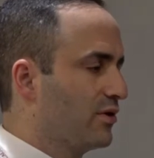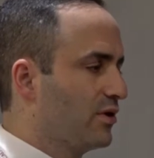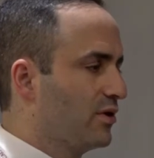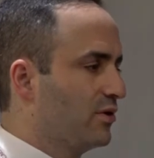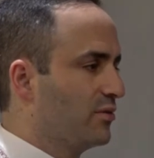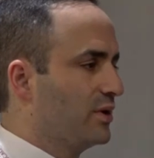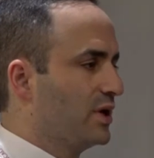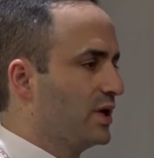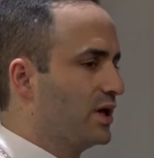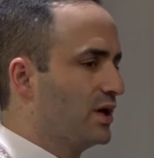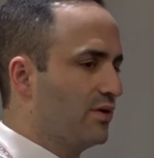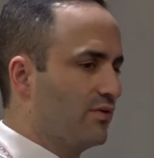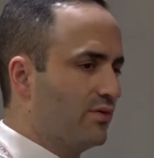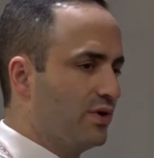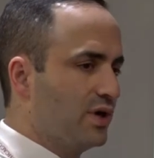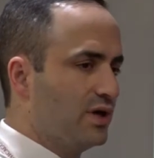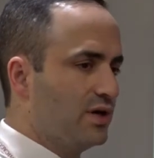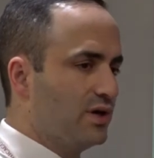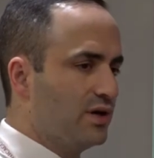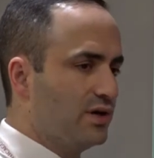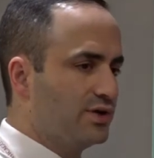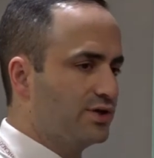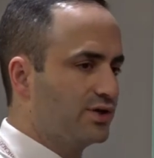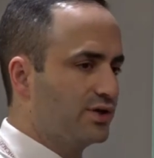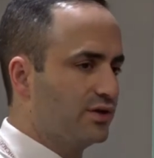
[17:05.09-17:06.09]
get
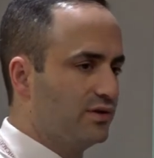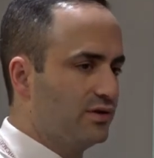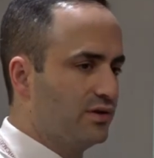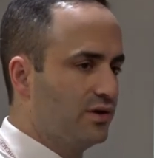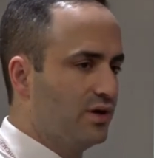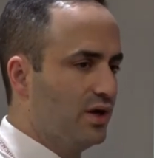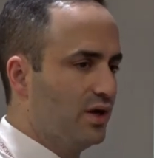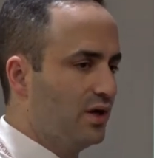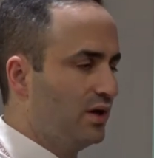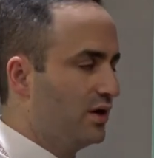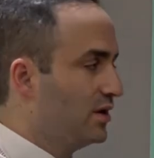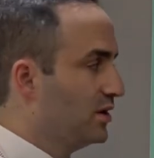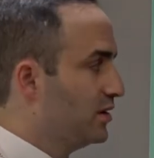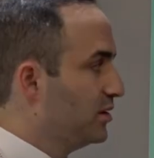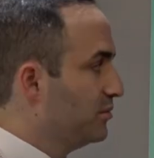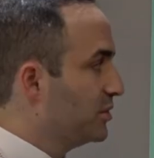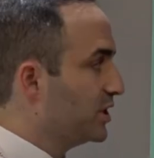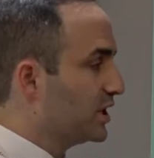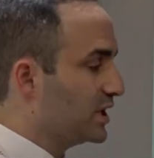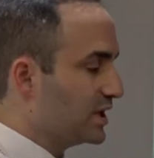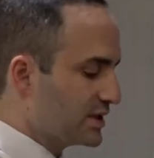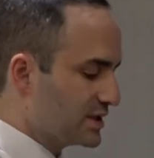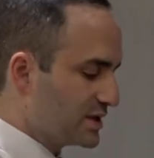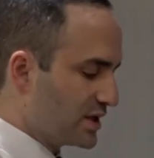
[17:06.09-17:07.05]
chemotherapy and radiation.